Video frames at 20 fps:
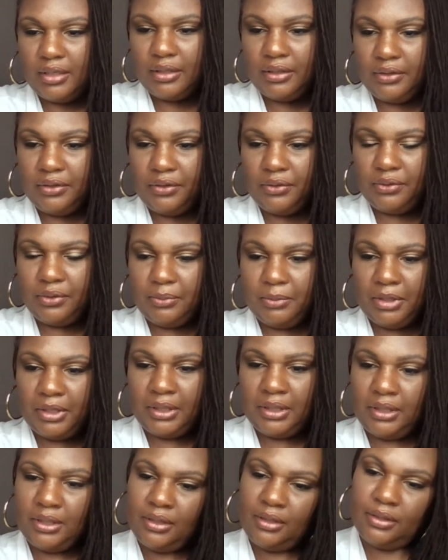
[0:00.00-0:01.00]
Excuse
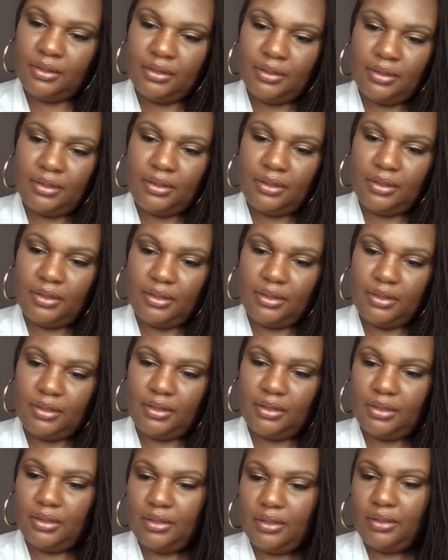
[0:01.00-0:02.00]
me,
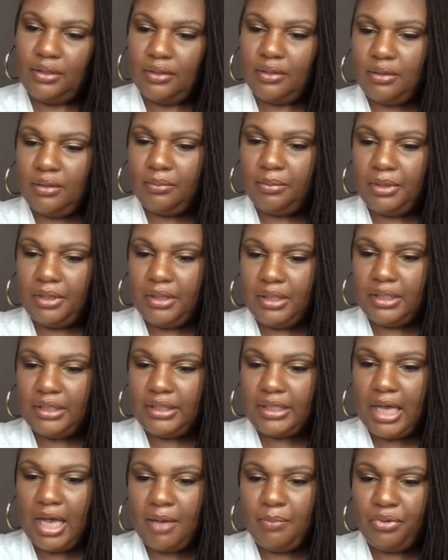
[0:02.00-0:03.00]
y'all,
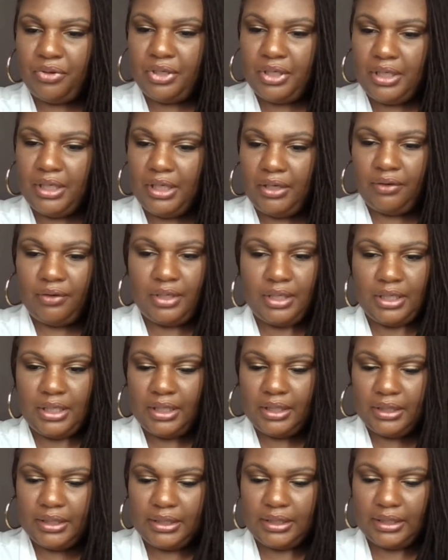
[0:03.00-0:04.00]
because I put it here and it
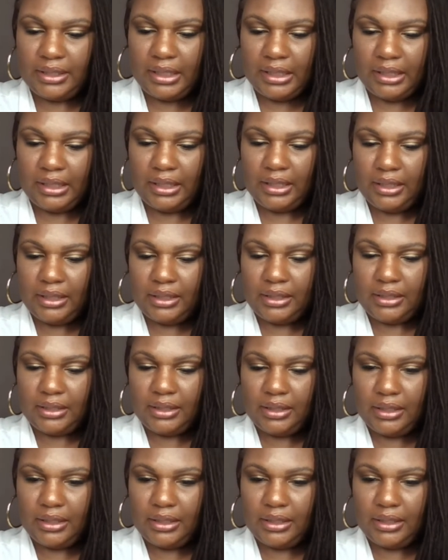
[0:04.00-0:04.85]
didn't stay.